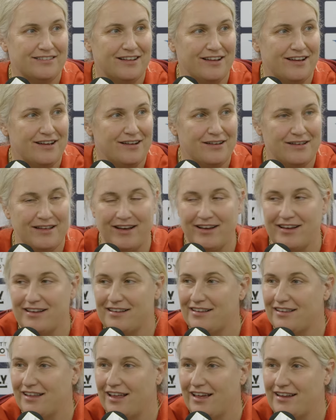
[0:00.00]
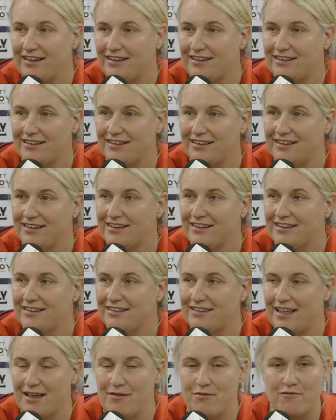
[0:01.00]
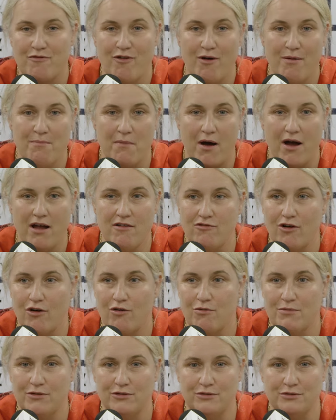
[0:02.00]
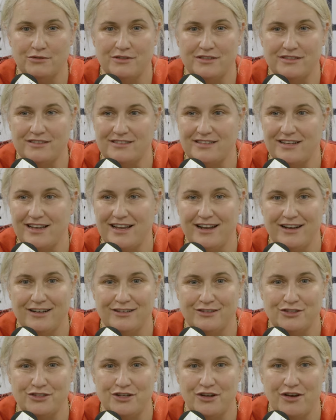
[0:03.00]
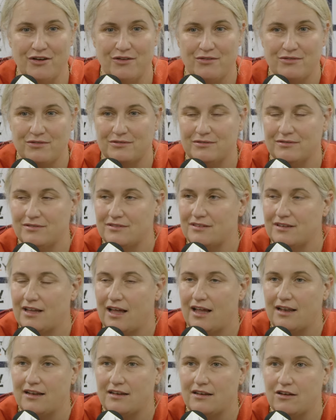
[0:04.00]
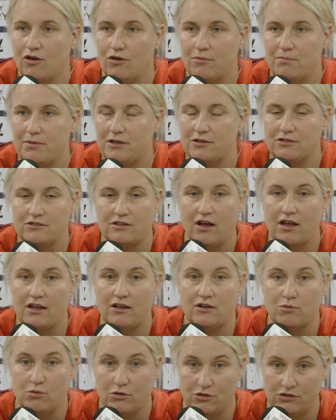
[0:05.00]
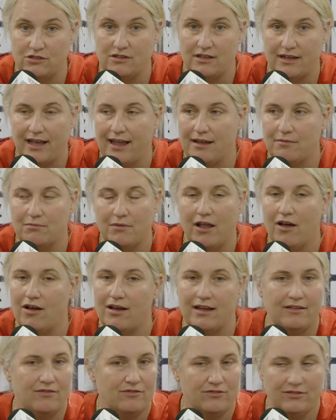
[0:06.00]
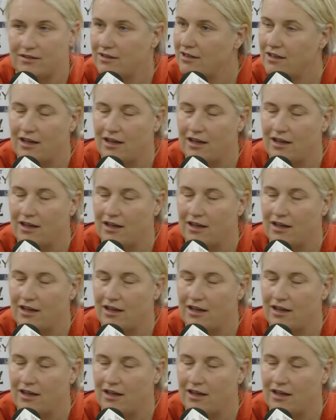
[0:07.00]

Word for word: I, I like, they were ro- my role models as an English girl, and not because I could watch the game live.